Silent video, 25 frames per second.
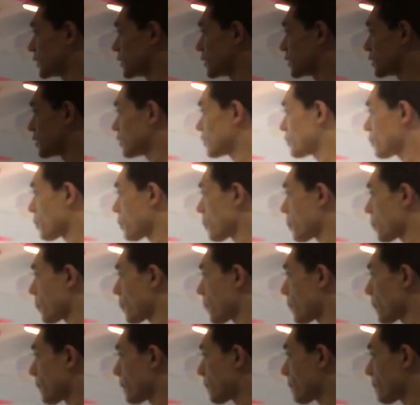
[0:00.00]
So there's a
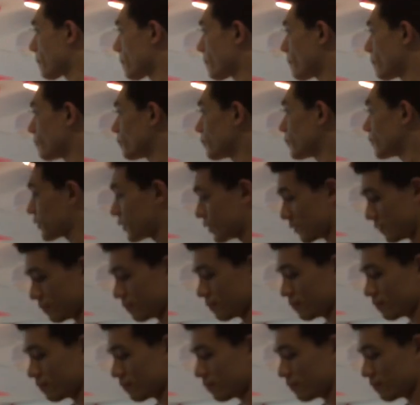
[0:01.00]
laser focus
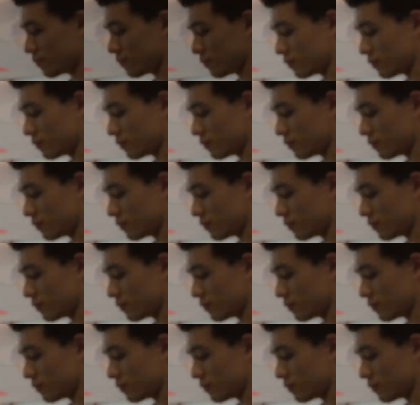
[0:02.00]
module on the